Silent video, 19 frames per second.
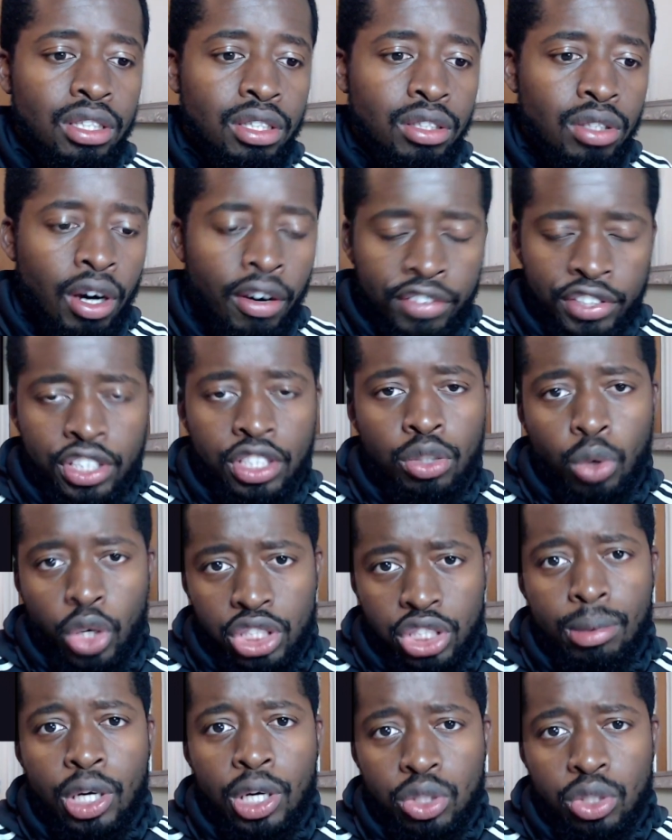obviously, there's question
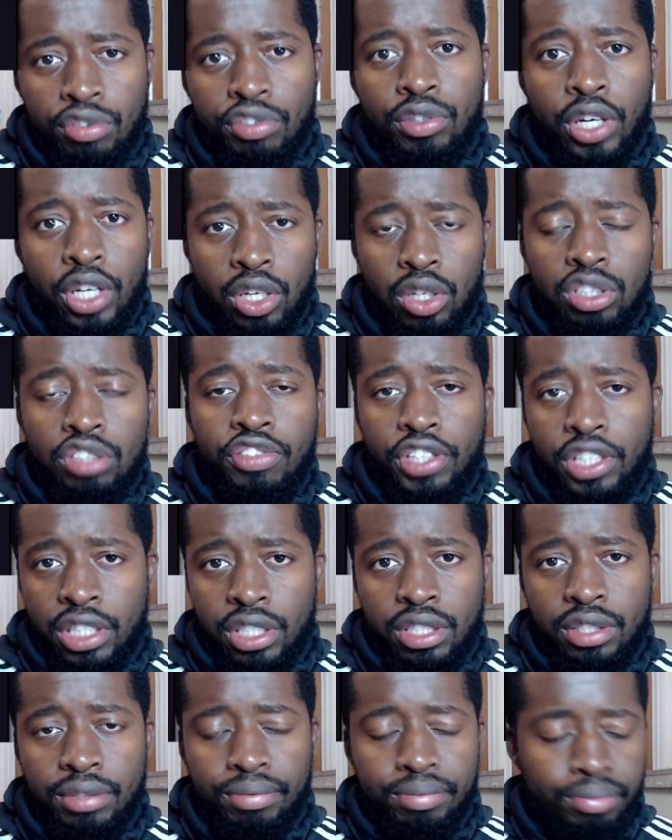marks over Reguilon's fitness.